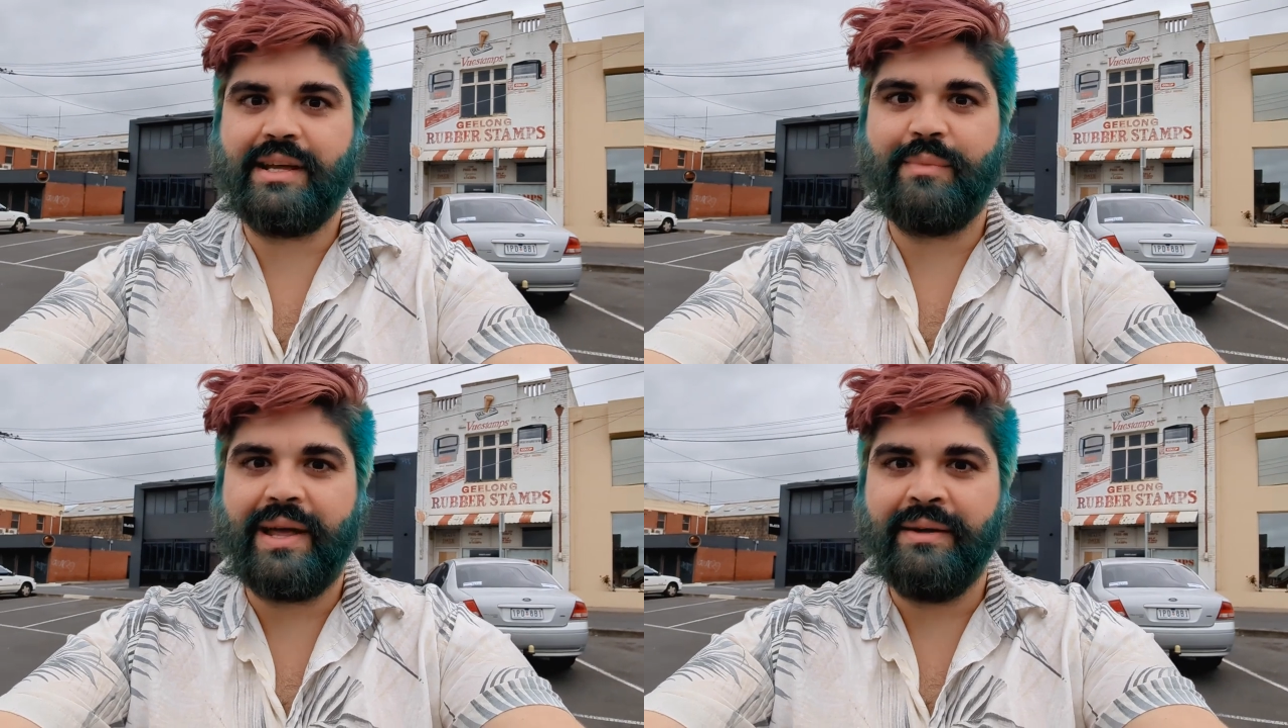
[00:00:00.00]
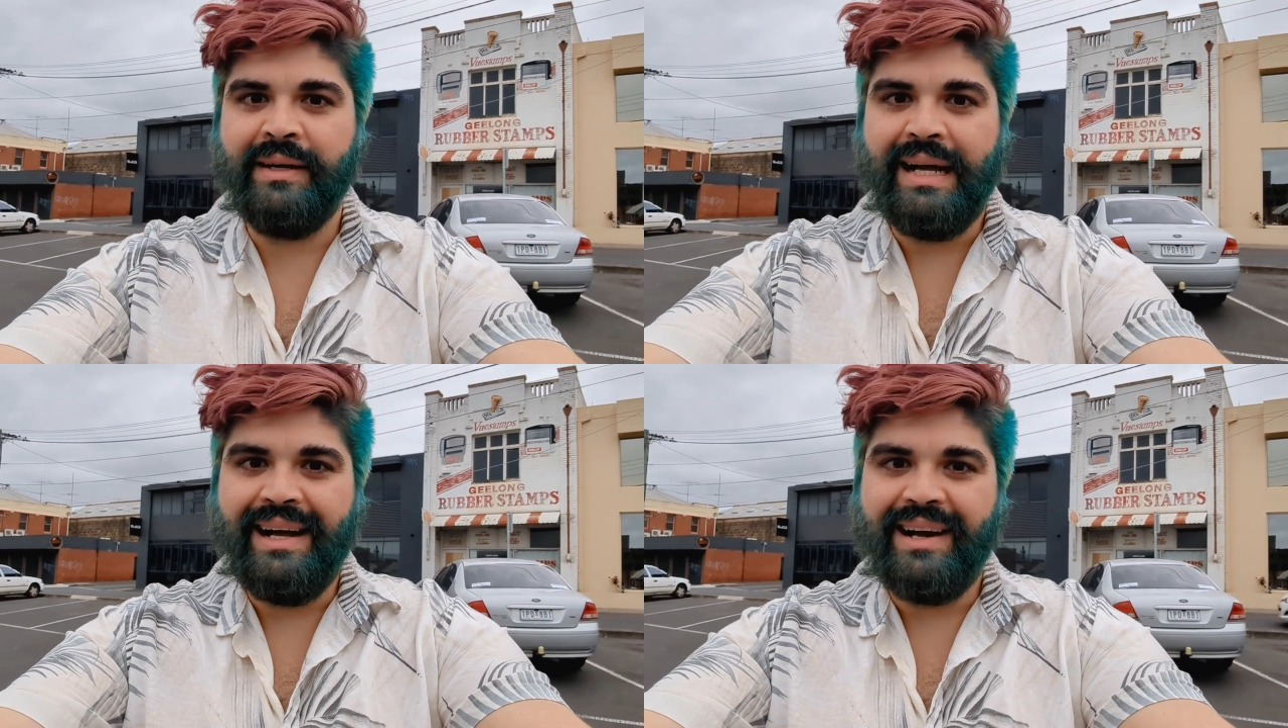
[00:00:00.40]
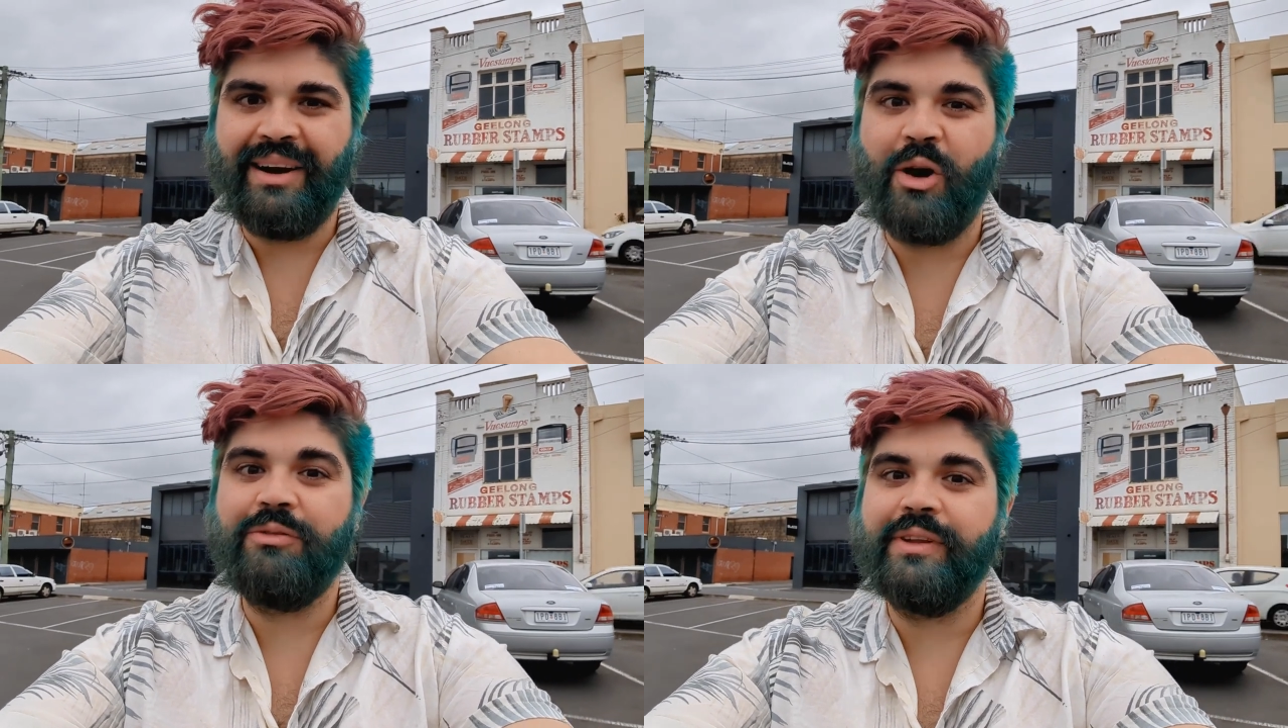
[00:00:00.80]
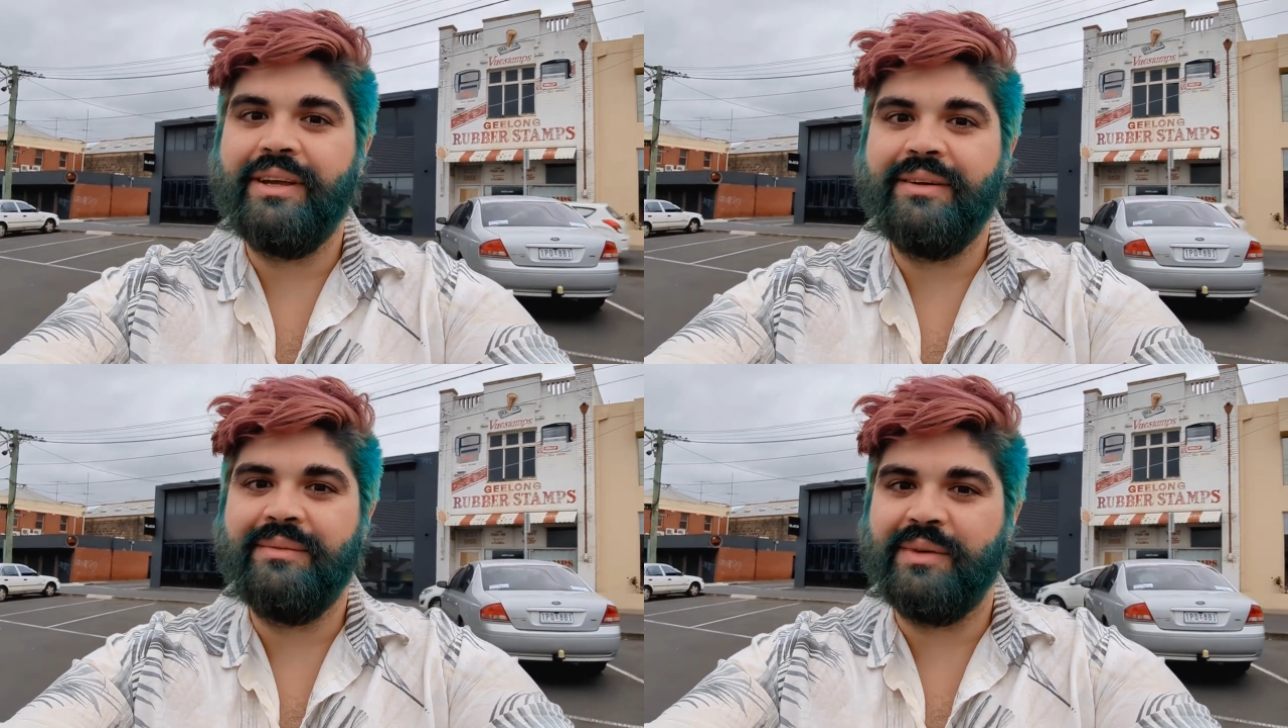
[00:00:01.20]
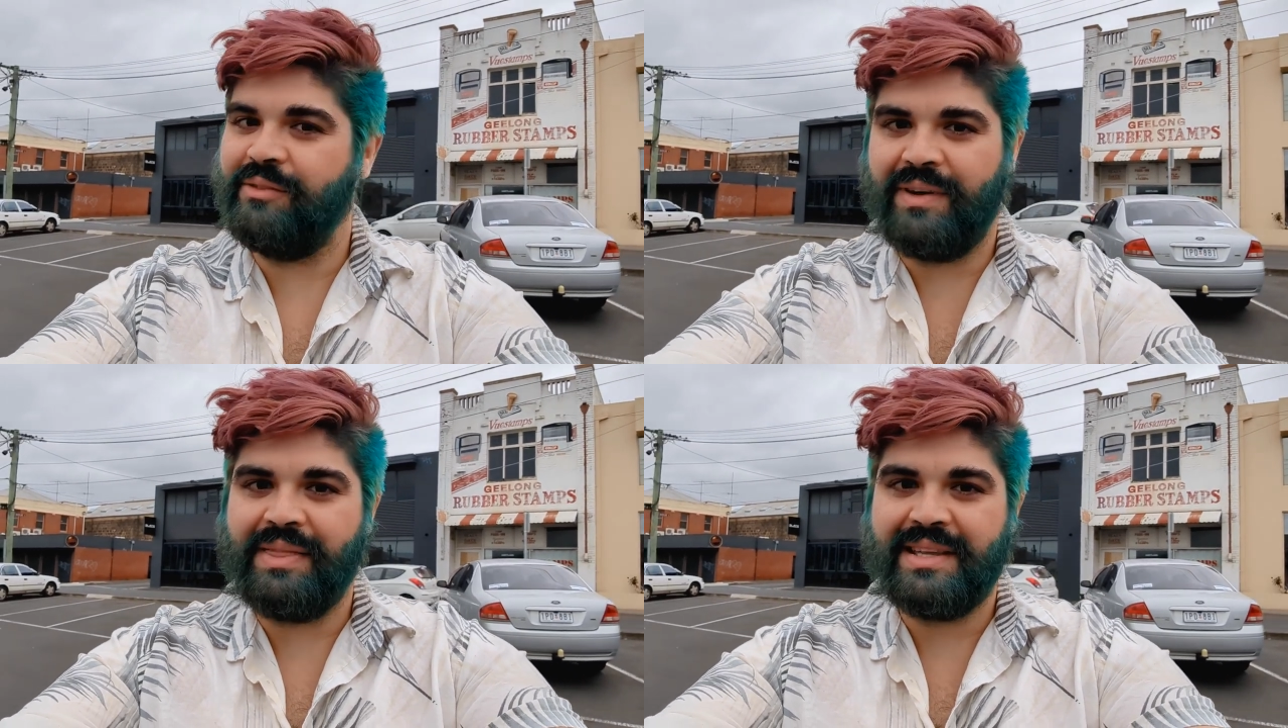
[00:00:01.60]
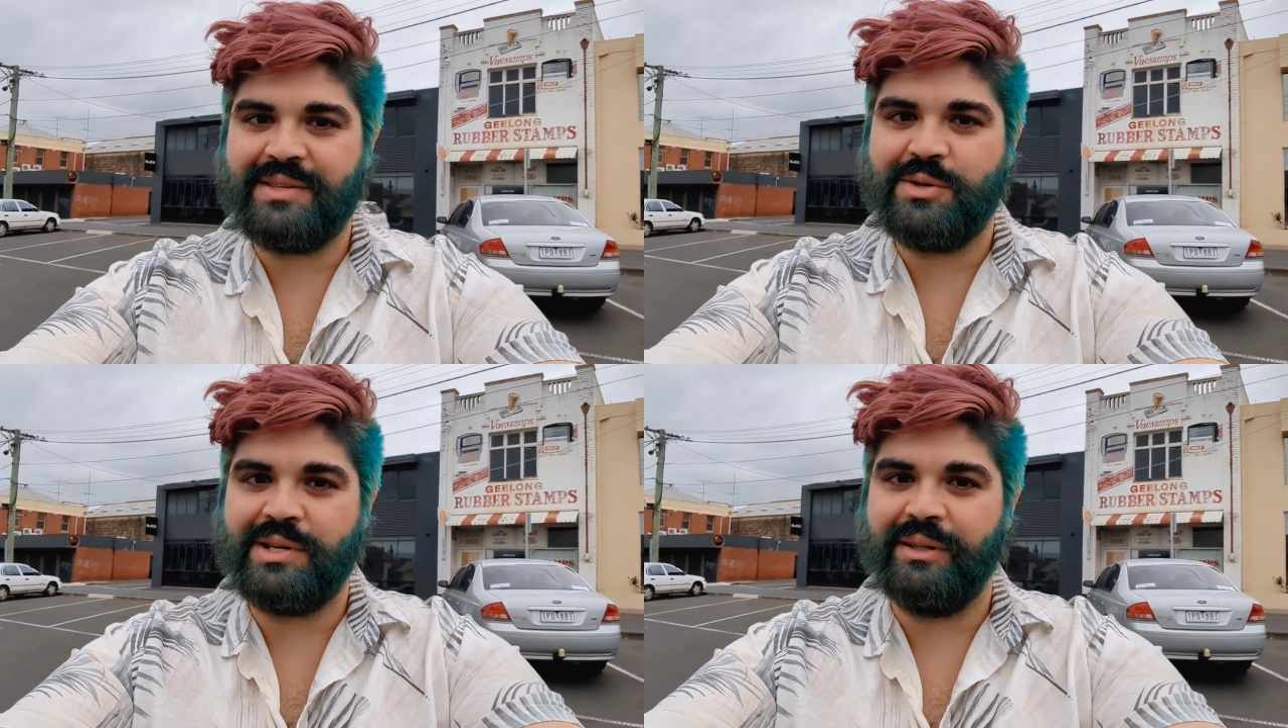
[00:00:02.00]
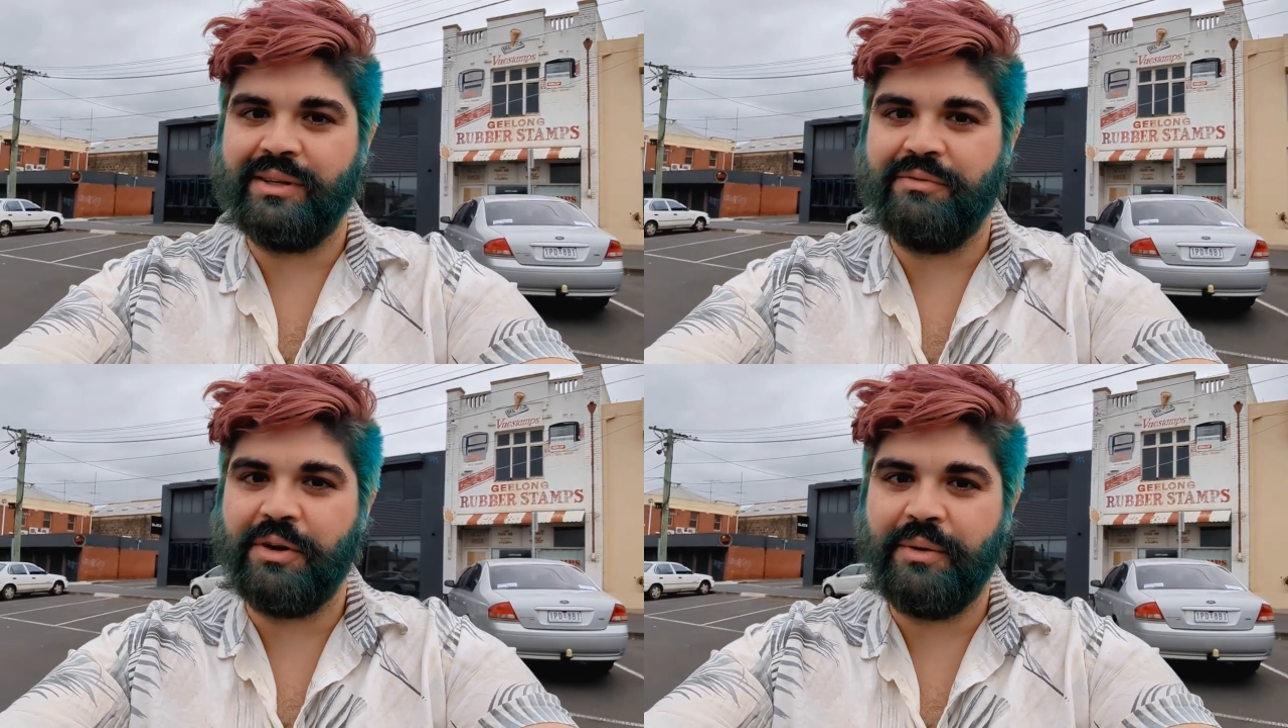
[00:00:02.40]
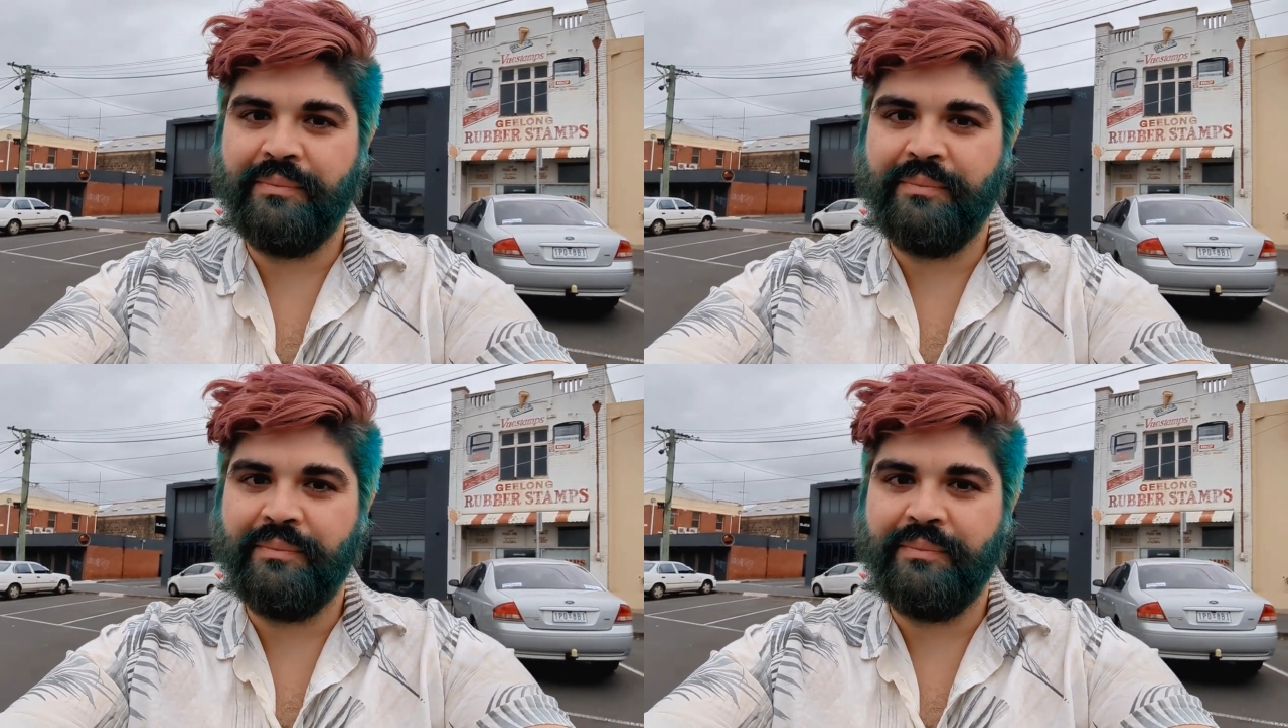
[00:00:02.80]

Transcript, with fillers: like me, and hopefully you'll find that solution you're looking for.